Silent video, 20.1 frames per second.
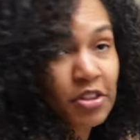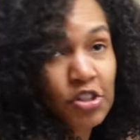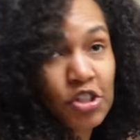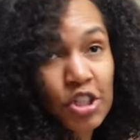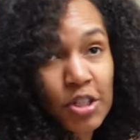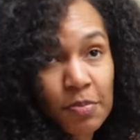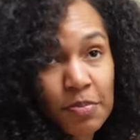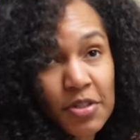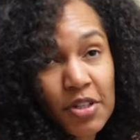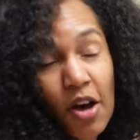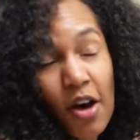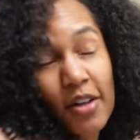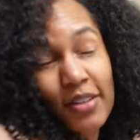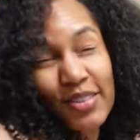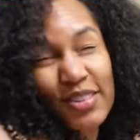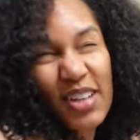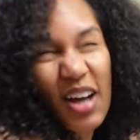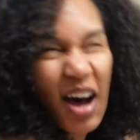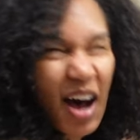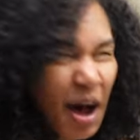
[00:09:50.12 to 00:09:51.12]
the chips
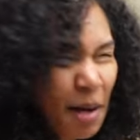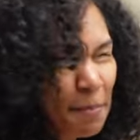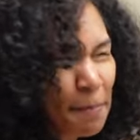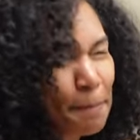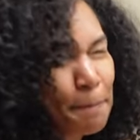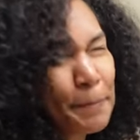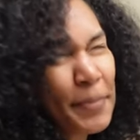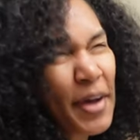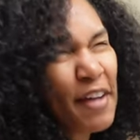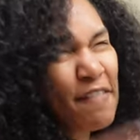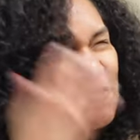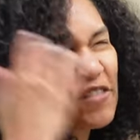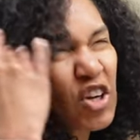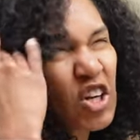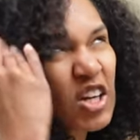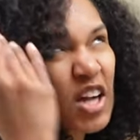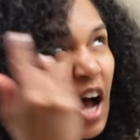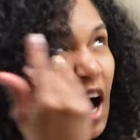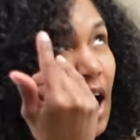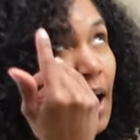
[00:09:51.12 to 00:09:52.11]
on top, but I
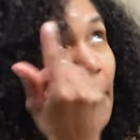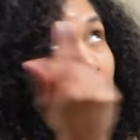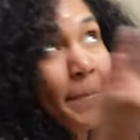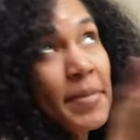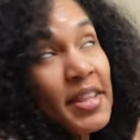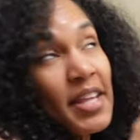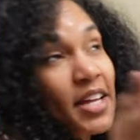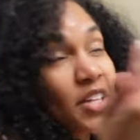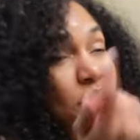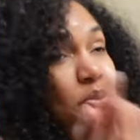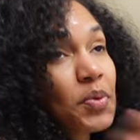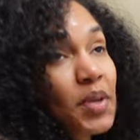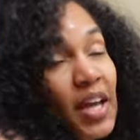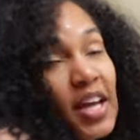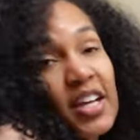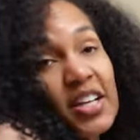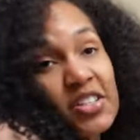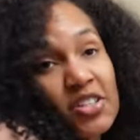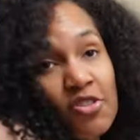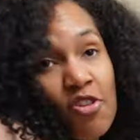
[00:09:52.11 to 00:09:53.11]
forgot, but that's
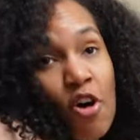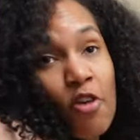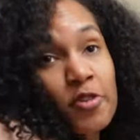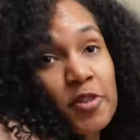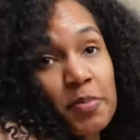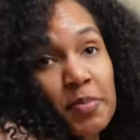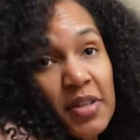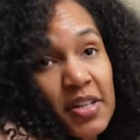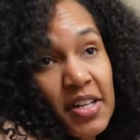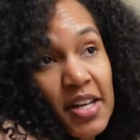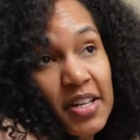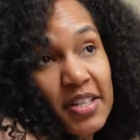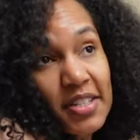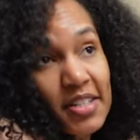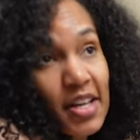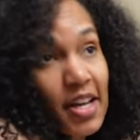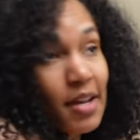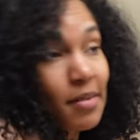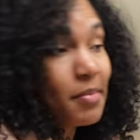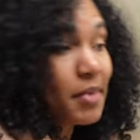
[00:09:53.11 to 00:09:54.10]
okay because there'll always be a next
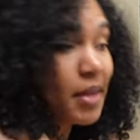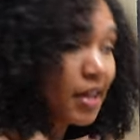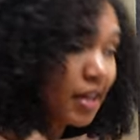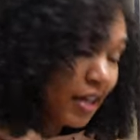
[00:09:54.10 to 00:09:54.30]
time.